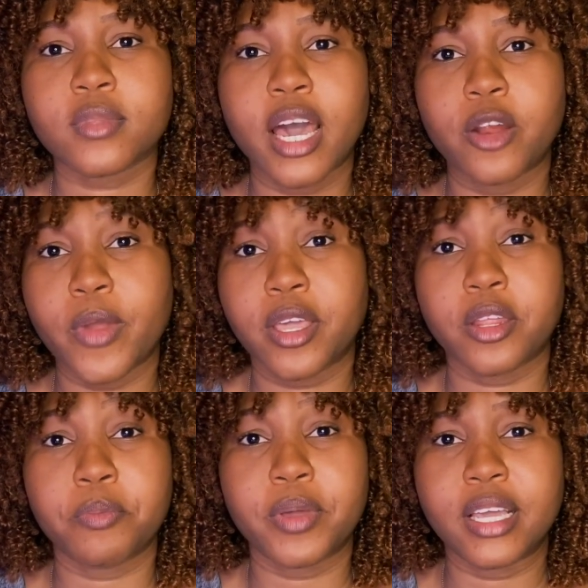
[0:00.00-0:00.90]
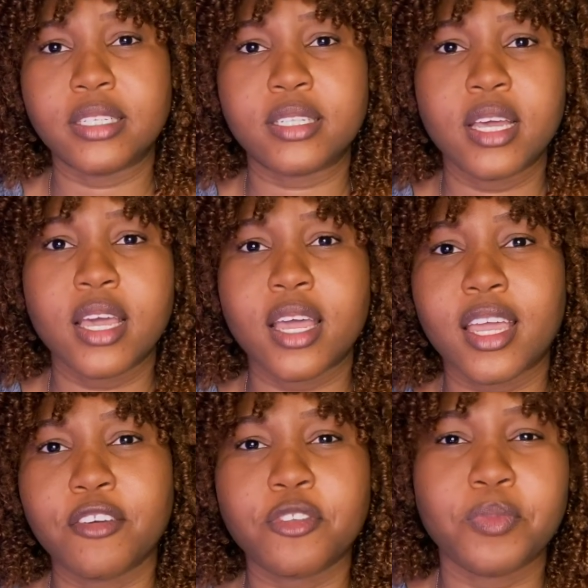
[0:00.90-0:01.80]
at a regular pace
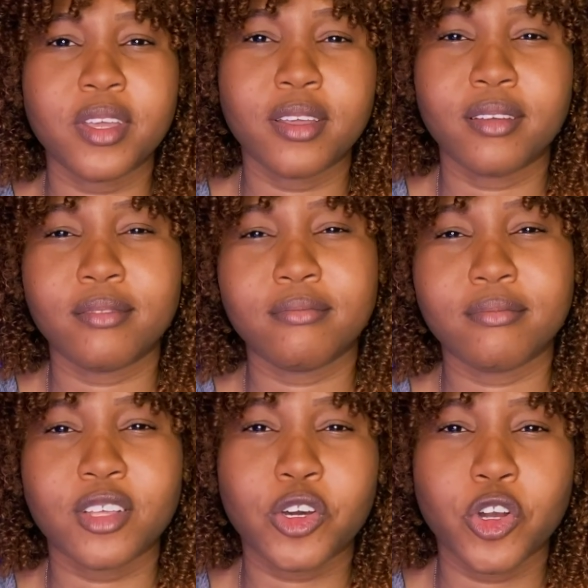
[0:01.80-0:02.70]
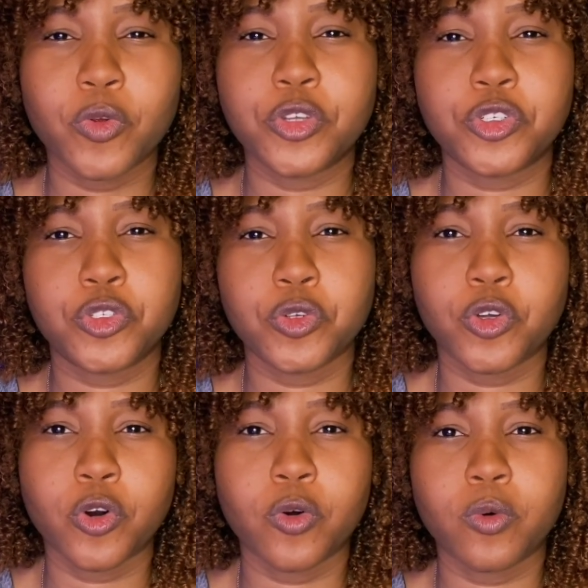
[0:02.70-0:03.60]
gives me the courage to
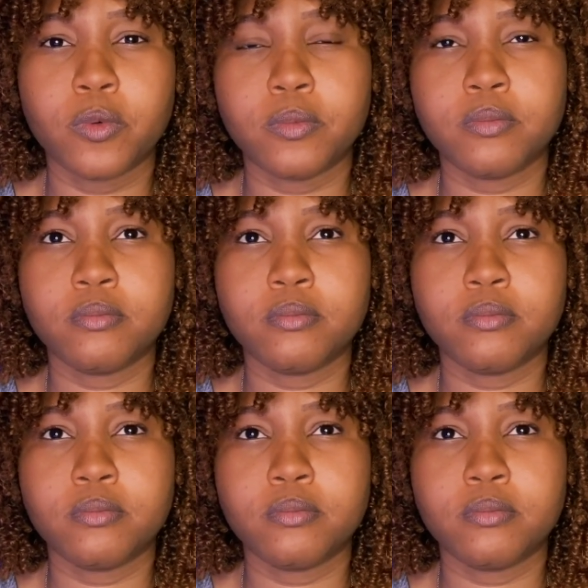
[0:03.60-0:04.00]
go